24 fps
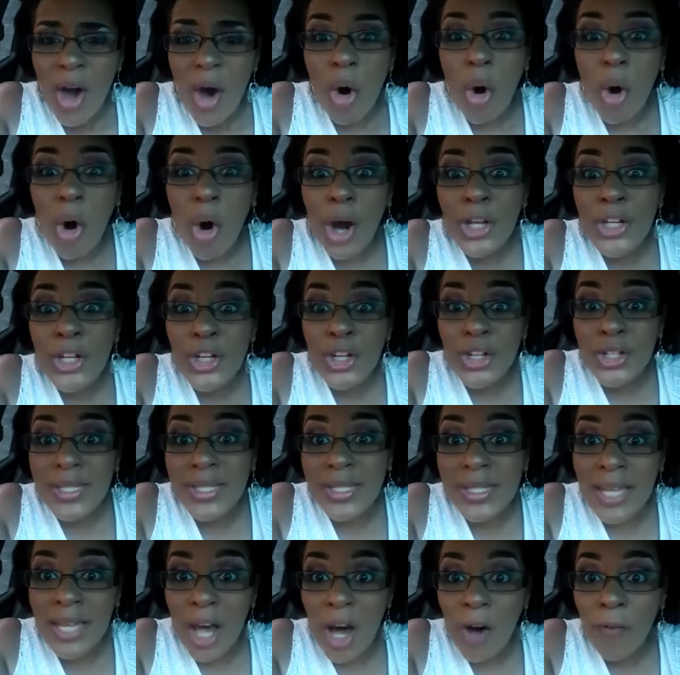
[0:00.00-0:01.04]
on
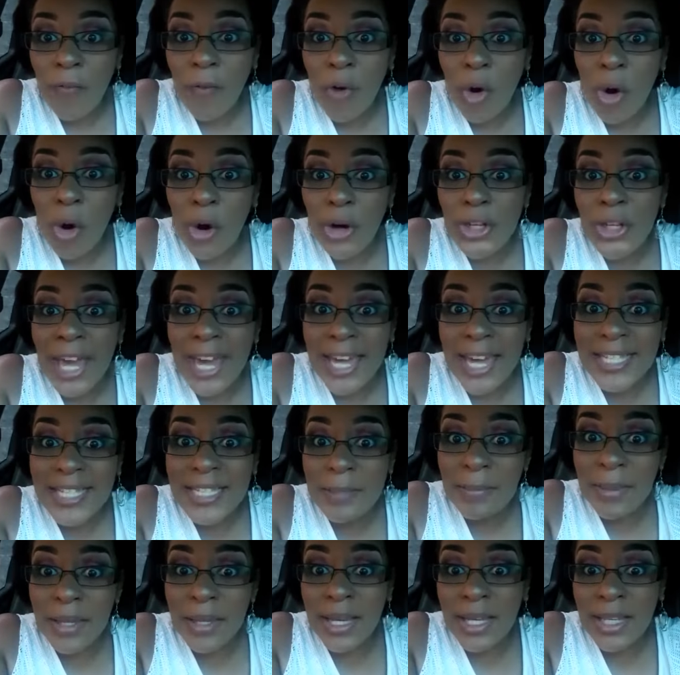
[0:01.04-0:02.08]
yourself, hey
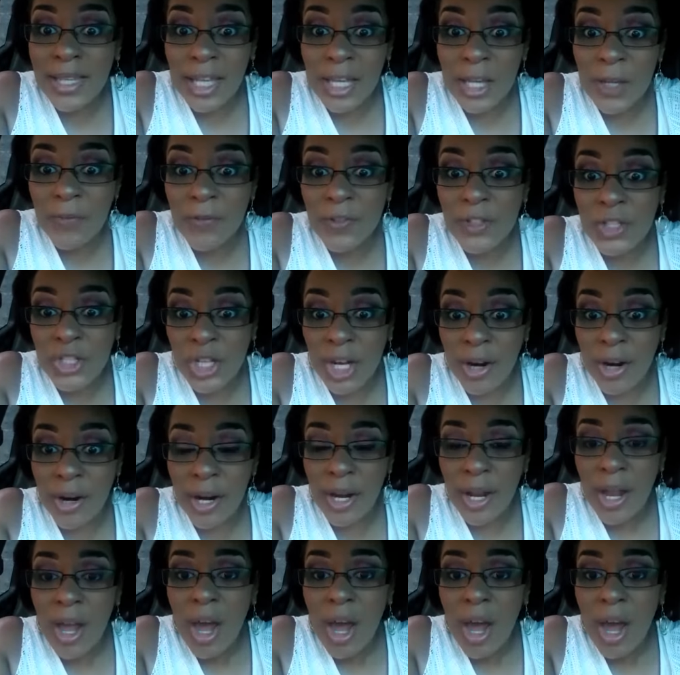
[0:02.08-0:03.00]
Tamika, thank you for sharing,